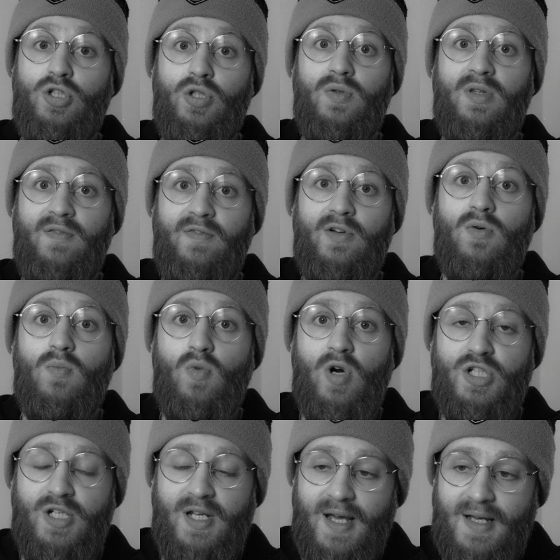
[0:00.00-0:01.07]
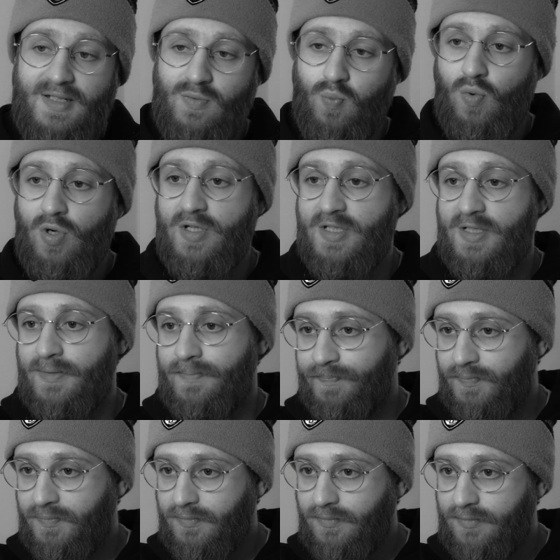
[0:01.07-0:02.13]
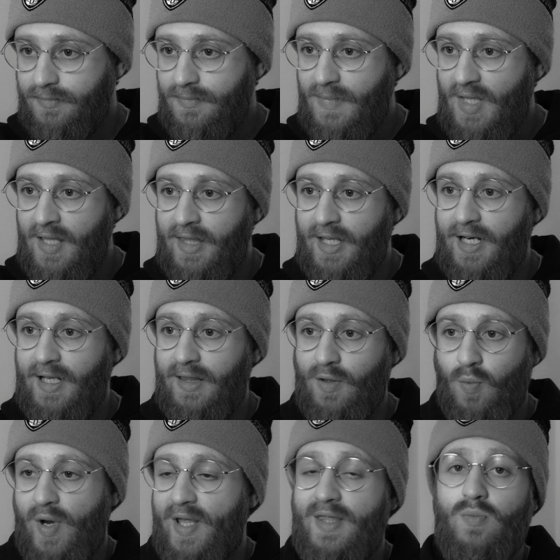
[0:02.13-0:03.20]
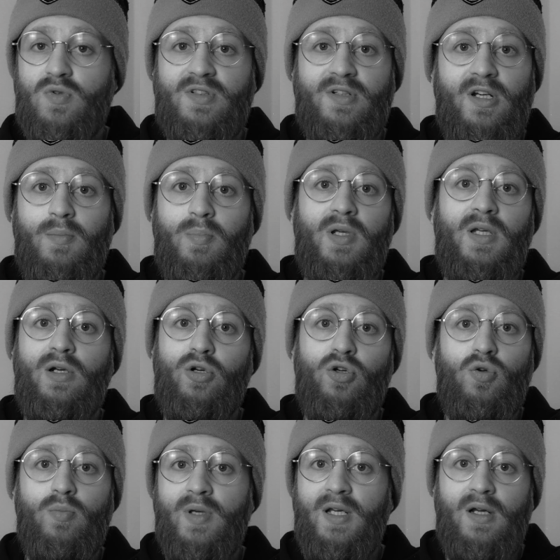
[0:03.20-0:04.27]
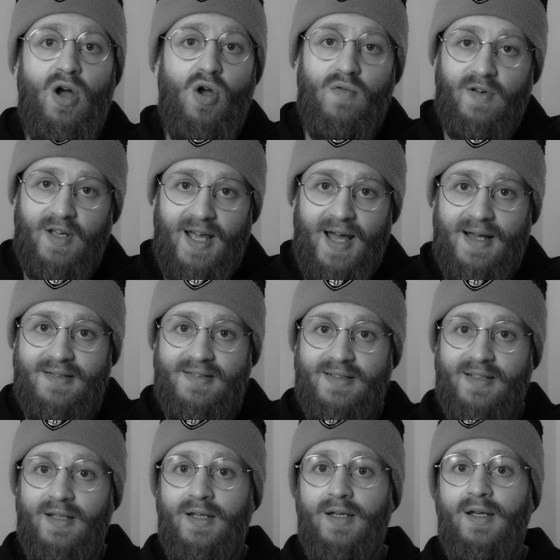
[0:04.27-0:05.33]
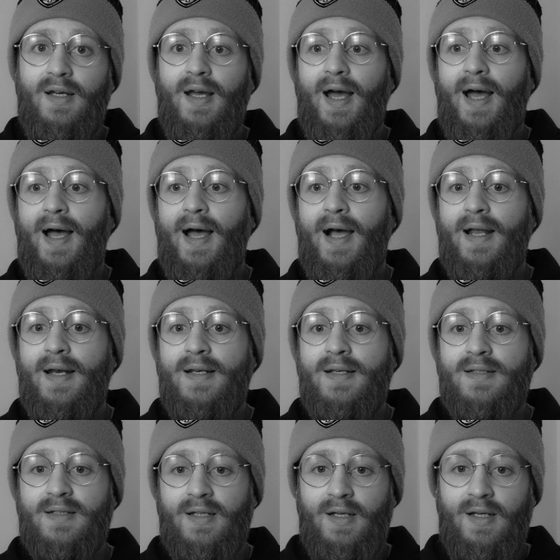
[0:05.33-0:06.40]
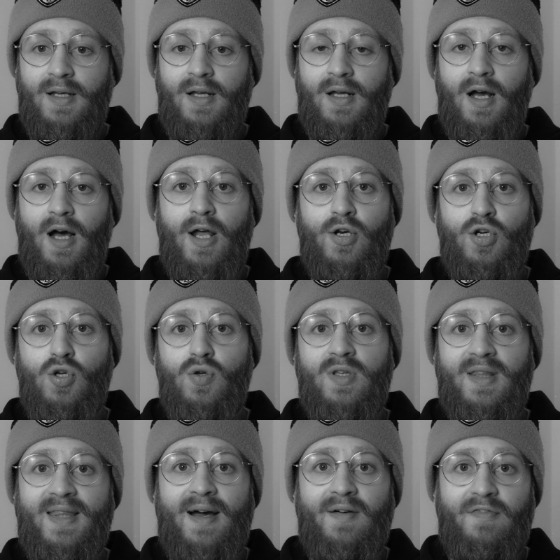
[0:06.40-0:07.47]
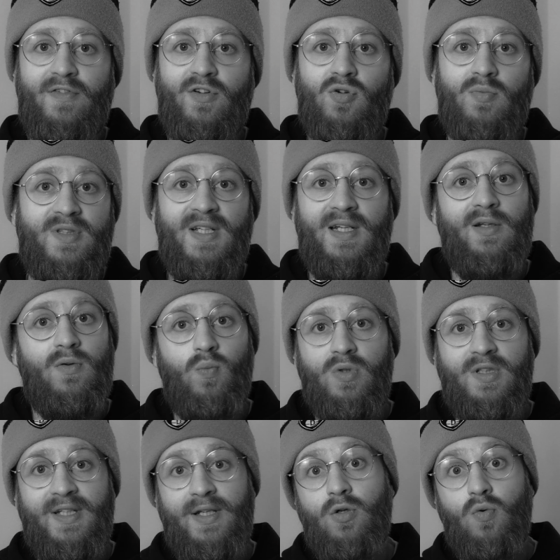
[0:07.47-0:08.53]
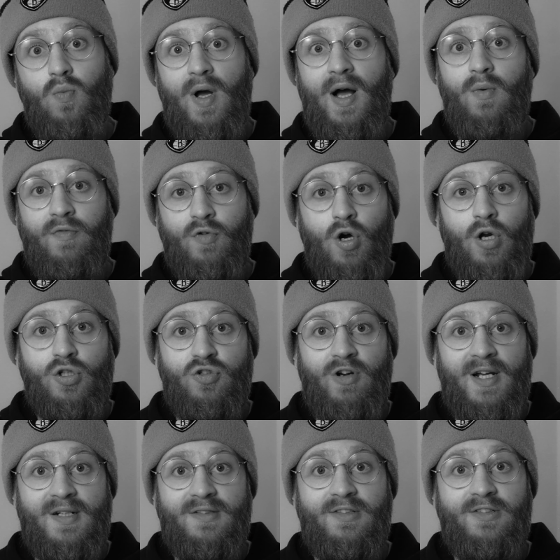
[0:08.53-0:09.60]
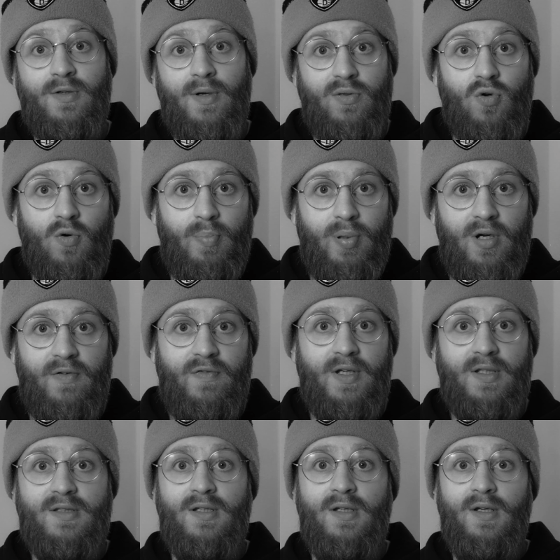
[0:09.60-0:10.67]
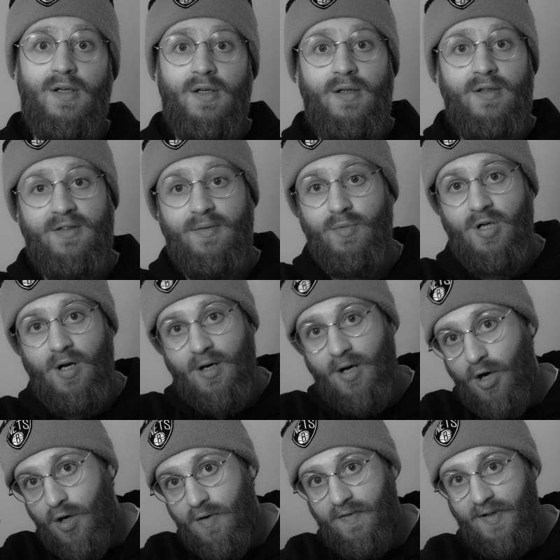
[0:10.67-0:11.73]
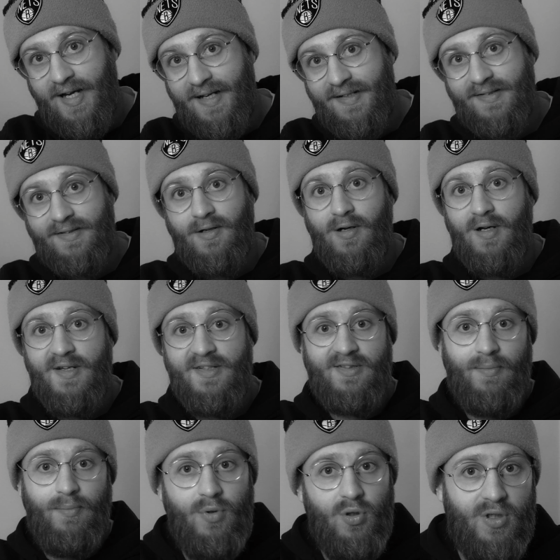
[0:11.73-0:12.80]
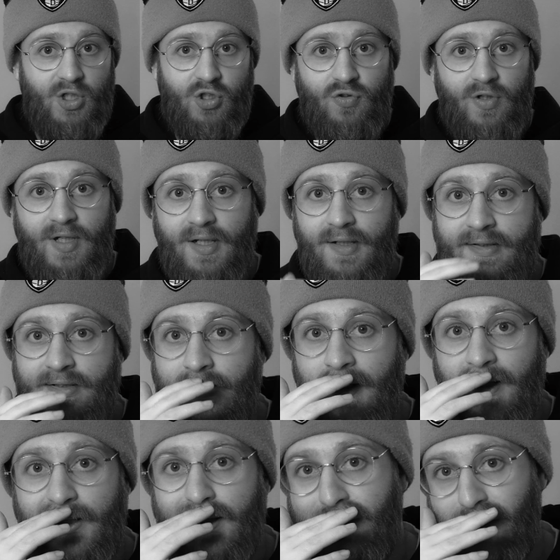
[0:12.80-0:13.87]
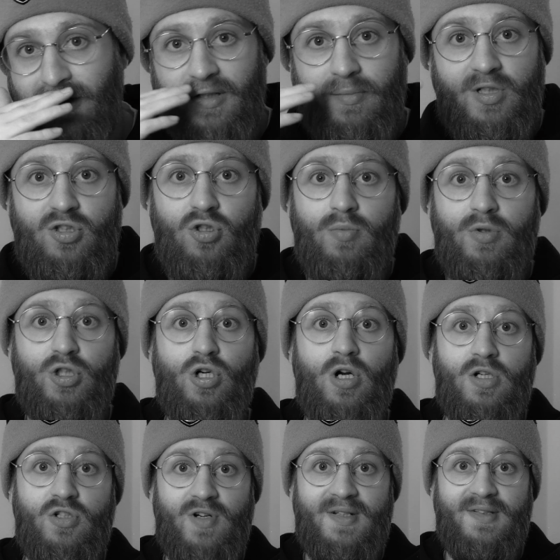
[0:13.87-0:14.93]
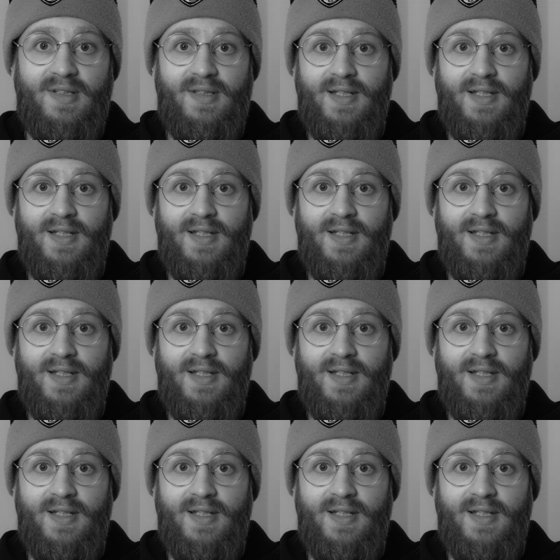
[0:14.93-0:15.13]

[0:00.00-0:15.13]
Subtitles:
the Film Washi S was that the weather was going to be gloomy, overcast, and I knew that that film didn't deal well with contrast, so I thought perfect. Some kind of overcast skies, some moody trees, there's not going to be too much contrast in